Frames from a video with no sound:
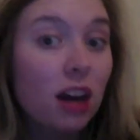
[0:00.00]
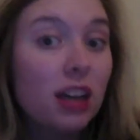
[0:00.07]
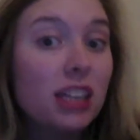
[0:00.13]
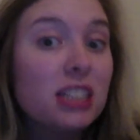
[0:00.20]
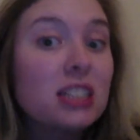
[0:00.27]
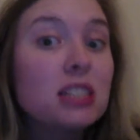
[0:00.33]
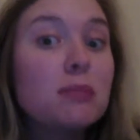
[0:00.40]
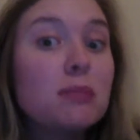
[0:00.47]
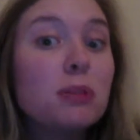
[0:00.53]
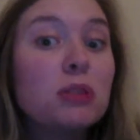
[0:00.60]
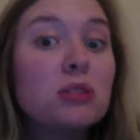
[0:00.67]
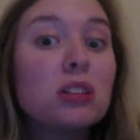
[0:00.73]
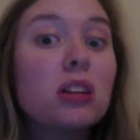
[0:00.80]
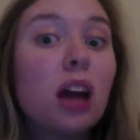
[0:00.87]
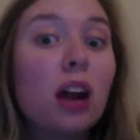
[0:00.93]
supposed
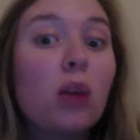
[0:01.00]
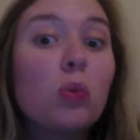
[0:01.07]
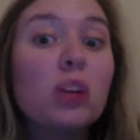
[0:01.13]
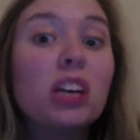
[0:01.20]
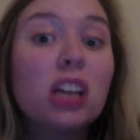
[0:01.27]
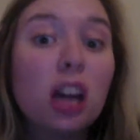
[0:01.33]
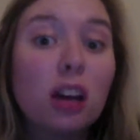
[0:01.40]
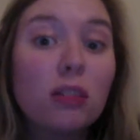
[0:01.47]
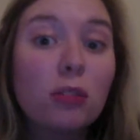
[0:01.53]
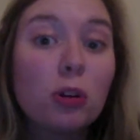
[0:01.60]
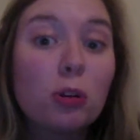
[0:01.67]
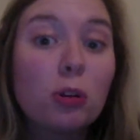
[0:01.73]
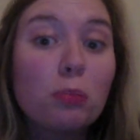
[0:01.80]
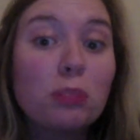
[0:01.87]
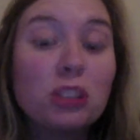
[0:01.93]
to not only
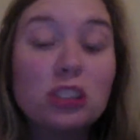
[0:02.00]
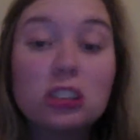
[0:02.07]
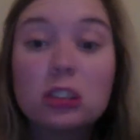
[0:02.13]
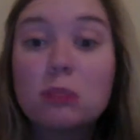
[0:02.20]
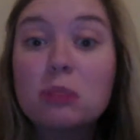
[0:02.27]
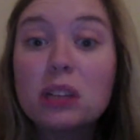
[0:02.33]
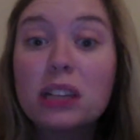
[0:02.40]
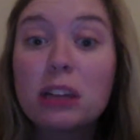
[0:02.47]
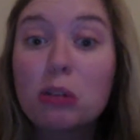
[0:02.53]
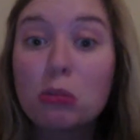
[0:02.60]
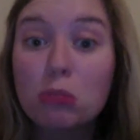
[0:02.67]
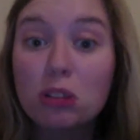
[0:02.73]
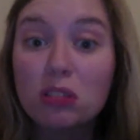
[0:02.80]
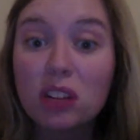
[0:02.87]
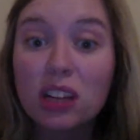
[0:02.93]
cover, but just completely
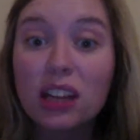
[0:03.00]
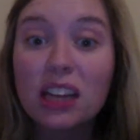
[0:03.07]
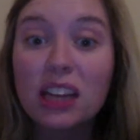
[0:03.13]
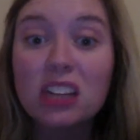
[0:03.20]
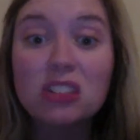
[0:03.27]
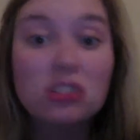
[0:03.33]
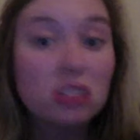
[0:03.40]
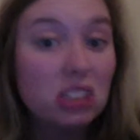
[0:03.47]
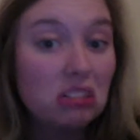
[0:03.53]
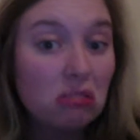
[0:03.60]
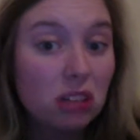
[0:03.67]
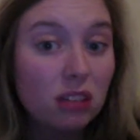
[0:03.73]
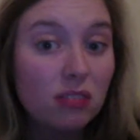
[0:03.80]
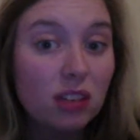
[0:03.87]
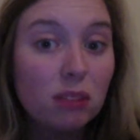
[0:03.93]
remove it, like just get
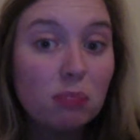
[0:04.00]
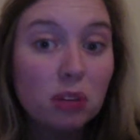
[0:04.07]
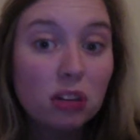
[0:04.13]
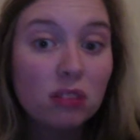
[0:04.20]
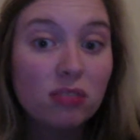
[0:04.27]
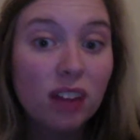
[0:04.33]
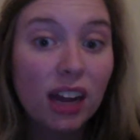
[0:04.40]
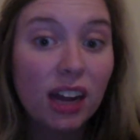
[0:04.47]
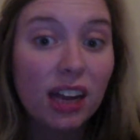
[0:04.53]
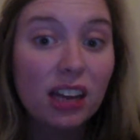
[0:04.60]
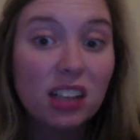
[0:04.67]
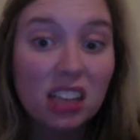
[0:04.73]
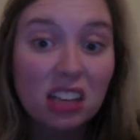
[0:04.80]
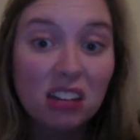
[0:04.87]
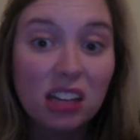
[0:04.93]
rid of it, purify it,
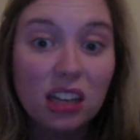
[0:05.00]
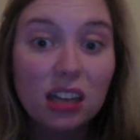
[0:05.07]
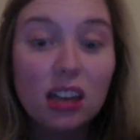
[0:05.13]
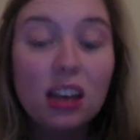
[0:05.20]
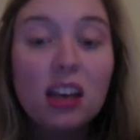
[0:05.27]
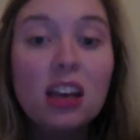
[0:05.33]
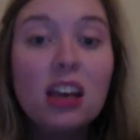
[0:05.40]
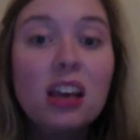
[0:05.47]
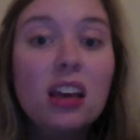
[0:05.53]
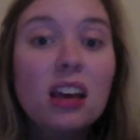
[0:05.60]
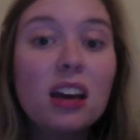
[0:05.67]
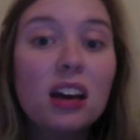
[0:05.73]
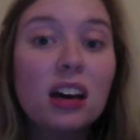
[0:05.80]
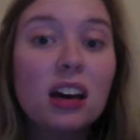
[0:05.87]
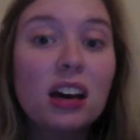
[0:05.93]
kill it,
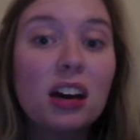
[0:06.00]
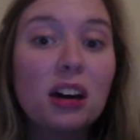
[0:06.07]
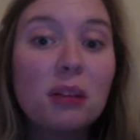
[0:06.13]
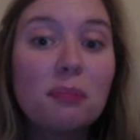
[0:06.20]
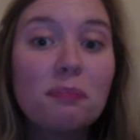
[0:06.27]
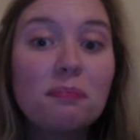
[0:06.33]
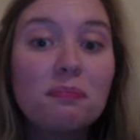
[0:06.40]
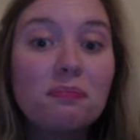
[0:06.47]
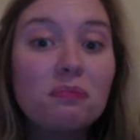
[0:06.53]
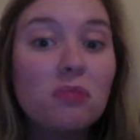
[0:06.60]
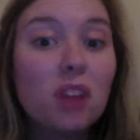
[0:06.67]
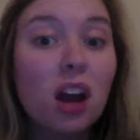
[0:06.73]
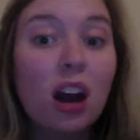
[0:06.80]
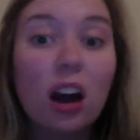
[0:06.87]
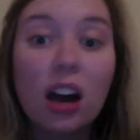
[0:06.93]

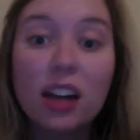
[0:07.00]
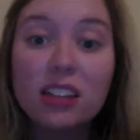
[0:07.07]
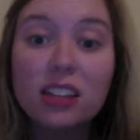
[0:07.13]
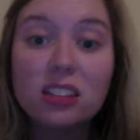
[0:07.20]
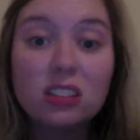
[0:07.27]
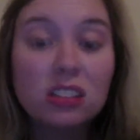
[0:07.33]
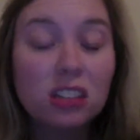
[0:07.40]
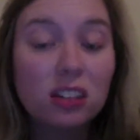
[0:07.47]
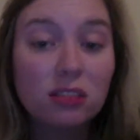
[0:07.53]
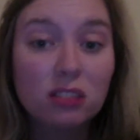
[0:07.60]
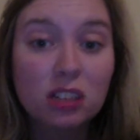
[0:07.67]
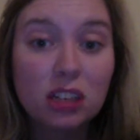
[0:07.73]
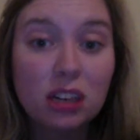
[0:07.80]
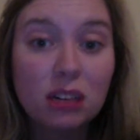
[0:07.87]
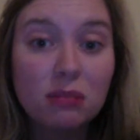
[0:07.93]
not cover
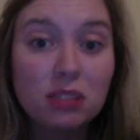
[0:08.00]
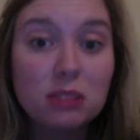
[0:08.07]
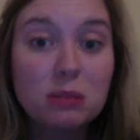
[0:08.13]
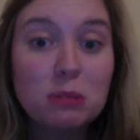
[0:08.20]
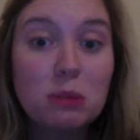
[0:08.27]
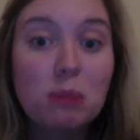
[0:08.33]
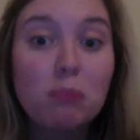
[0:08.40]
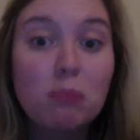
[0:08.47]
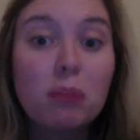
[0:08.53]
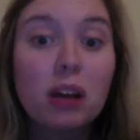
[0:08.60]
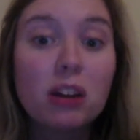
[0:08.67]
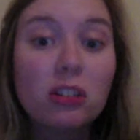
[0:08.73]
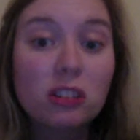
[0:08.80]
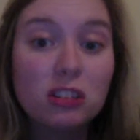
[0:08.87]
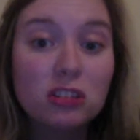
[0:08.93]
it up. It's supposed to be
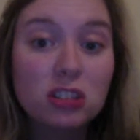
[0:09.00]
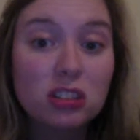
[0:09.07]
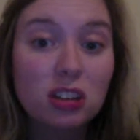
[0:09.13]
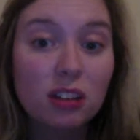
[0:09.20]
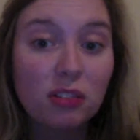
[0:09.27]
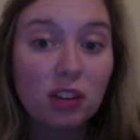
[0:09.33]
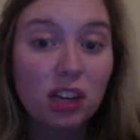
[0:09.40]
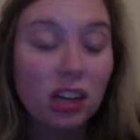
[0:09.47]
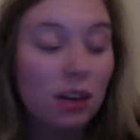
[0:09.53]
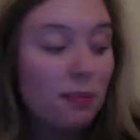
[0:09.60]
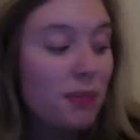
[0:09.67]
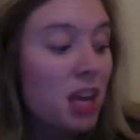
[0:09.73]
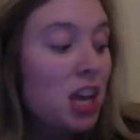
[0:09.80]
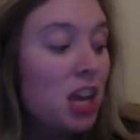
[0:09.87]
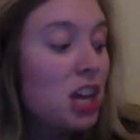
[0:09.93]
better than just covering it up.
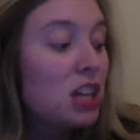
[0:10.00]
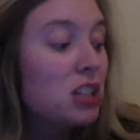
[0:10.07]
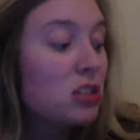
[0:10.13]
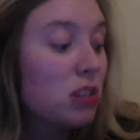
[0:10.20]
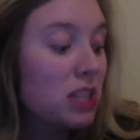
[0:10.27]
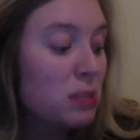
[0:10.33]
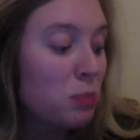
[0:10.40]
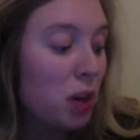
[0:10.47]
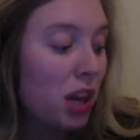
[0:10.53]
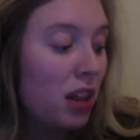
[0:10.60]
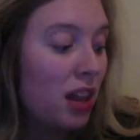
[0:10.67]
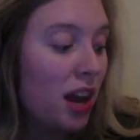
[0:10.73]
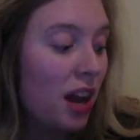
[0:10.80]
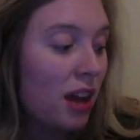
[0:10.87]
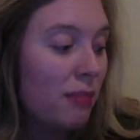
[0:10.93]
So I sprayed
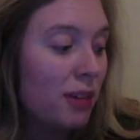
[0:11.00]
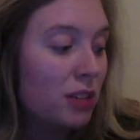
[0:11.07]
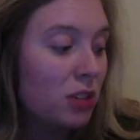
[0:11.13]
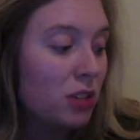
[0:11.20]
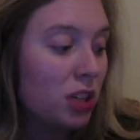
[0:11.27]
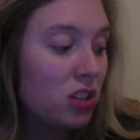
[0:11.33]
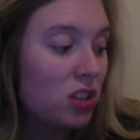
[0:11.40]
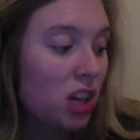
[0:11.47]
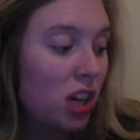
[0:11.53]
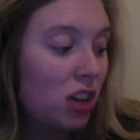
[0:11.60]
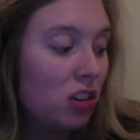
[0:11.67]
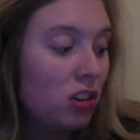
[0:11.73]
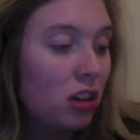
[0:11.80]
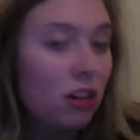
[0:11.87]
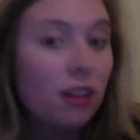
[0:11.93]
that in my trash can,
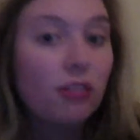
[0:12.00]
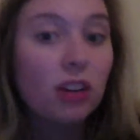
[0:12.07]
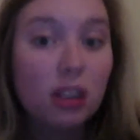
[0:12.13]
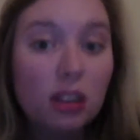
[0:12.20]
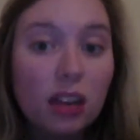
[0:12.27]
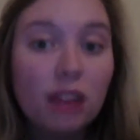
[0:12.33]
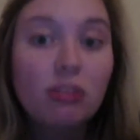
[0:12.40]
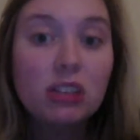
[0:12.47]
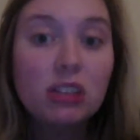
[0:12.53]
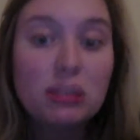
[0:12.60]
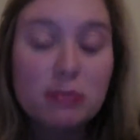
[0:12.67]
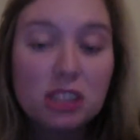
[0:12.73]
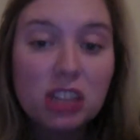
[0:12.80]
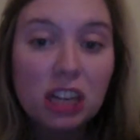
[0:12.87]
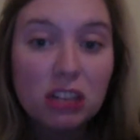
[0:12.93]
you know, every
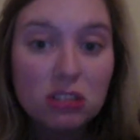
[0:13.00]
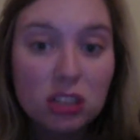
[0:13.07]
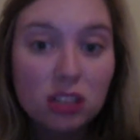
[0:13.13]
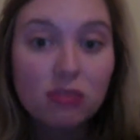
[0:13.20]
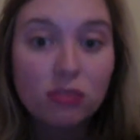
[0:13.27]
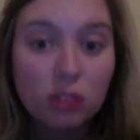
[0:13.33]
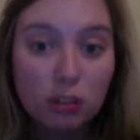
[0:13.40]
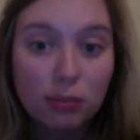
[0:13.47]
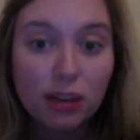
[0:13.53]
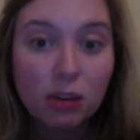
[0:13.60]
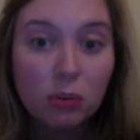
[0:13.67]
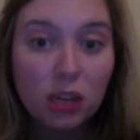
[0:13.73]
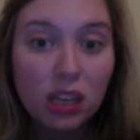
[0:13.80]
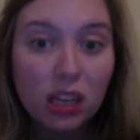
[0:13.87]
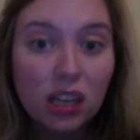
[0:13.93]
time I changed it for about
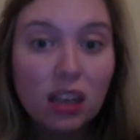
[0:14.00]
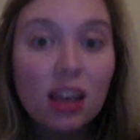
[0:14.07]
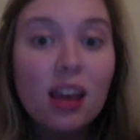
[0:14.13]
a week,